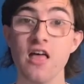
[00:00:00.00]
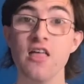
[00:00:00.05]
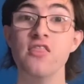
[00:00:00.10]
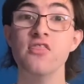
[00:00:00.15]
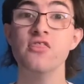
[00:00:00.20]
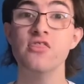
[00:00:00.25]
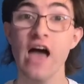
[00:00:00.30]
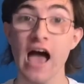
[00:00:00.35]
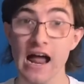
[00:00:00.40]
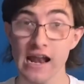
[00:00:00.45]

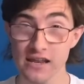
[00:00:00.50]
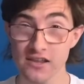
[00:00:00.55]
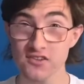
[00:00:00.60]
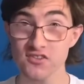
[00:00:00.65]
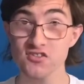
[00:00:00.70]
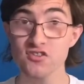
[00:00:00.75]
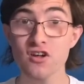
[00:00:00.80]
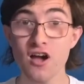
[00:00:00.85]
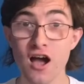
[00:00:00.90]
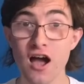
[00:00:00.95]
that
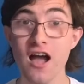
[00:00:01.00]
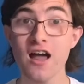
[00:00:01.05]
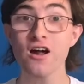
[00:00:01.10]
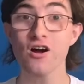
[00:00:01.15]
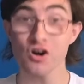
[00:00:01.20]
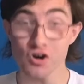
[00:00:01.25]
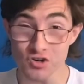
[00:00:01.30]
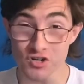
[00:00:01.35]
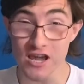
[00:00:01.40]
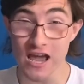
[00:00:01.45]
is not
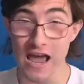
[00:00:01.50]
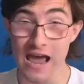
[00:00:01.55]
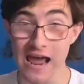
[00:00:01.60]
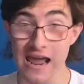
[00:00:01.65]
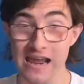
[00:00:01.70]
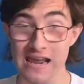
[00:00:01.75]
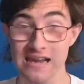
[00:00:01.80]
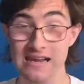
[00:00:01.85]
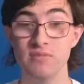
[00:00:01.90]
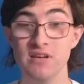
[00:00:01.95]

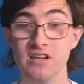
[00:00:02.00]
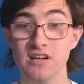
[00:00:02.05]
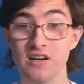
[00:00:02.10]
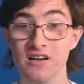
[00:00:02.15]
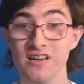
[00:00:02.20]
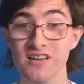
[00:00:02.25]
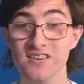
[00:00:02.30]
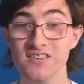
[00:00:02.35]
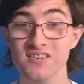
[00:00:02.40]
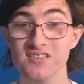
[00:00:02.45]
okay,
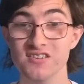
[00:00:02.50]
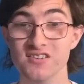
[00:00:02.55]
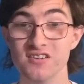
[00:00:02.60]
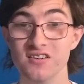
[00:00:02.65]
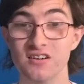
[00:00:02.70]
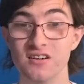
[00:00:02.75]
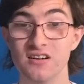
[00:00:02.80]
because,